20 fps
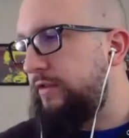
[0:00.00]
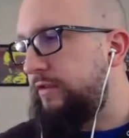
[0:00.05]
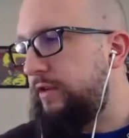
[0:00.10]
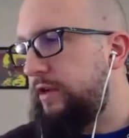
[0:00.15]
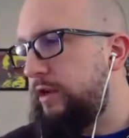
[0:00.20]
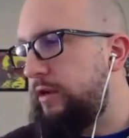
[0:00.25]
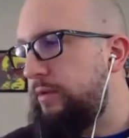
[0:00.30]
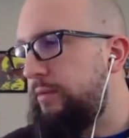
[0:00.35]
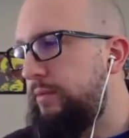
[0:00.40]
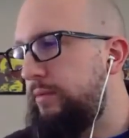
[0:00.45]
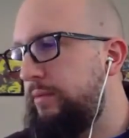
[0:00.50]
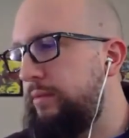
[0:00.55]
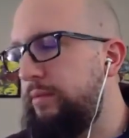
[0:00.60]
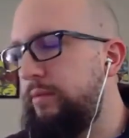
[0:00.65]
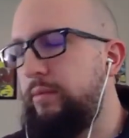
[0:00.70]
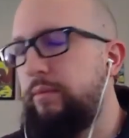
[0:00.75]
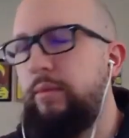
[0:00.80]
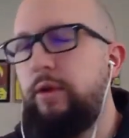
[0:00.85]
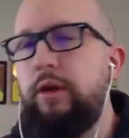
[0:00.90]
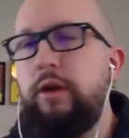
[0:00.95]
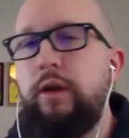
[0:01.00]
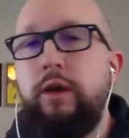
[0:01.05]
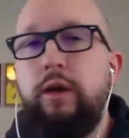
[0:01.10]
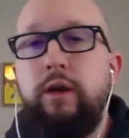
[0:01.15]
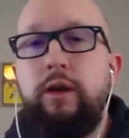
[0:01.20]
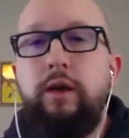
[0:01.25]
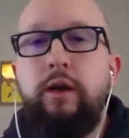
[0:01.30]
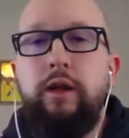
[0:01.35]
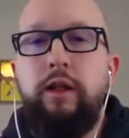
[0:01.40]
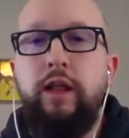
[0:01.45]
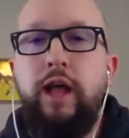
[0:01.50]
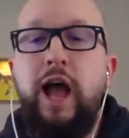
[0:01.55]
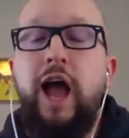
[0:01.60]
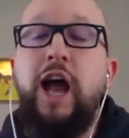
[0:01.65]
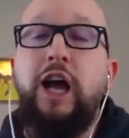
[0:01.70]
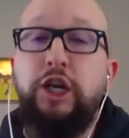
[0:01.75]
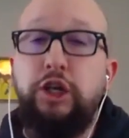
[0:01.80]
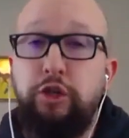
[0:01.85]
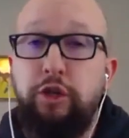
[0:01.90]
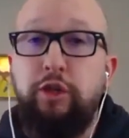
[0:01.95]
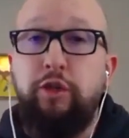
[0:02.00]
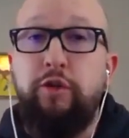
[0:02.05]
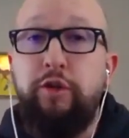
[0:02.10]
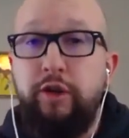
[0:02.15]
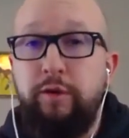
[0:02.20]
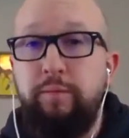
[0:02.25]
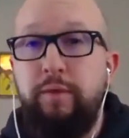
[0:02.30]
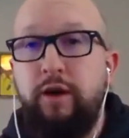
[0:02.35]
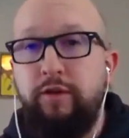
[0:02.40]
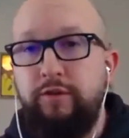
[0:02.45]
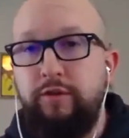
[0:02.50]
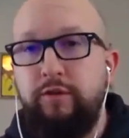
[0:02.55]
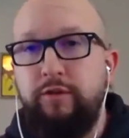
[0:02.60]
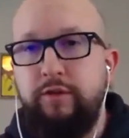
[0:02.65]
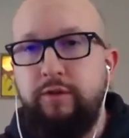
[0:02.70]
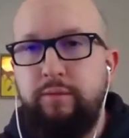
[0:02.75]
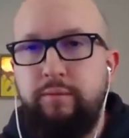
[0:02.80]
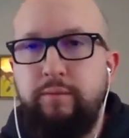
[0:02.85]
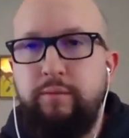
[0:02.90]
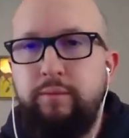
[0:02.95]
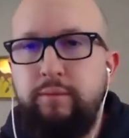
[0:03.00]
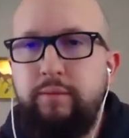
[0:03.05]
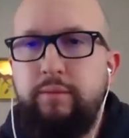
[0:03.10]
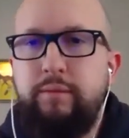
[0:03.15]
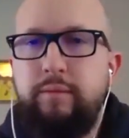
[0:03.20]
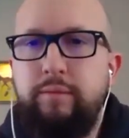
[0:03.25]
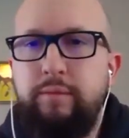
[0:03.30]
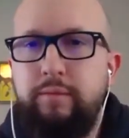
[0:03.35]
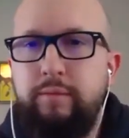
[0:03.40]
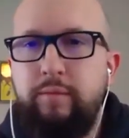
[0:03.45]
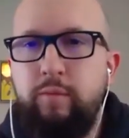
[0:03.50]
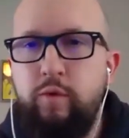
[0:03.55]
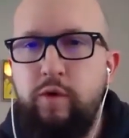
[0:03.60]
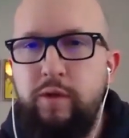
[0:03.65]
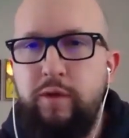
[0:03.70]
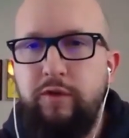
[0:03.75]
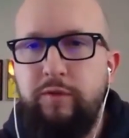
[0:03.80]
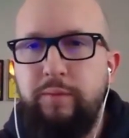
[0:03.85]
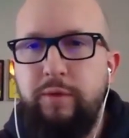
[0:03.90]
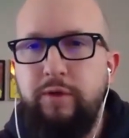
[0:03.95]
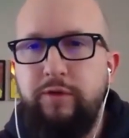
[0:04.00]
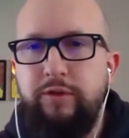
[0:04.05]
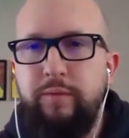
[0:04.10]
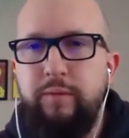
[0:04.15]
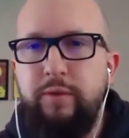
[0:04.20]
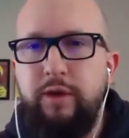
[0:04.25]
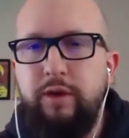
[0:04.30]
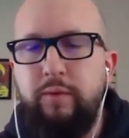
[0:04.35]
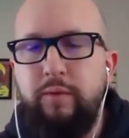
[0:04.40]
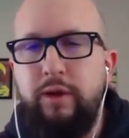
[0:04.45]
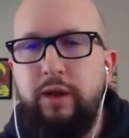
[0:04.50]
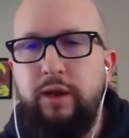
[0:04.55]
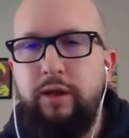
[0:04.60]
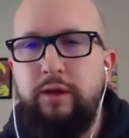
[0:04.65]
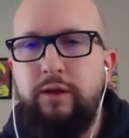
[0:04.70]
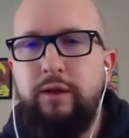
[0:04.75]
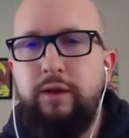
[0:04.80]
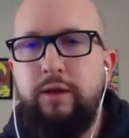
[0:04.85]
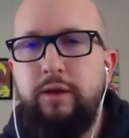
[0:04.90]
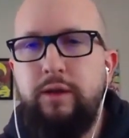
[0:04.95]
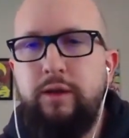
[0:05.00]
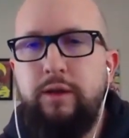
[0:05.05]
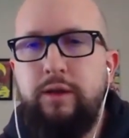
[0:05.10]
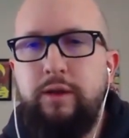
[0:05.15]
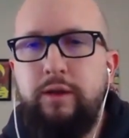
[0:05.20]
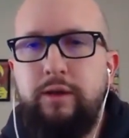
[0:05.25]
on next is actually learning muscles and where they're supposed to be and whatnot.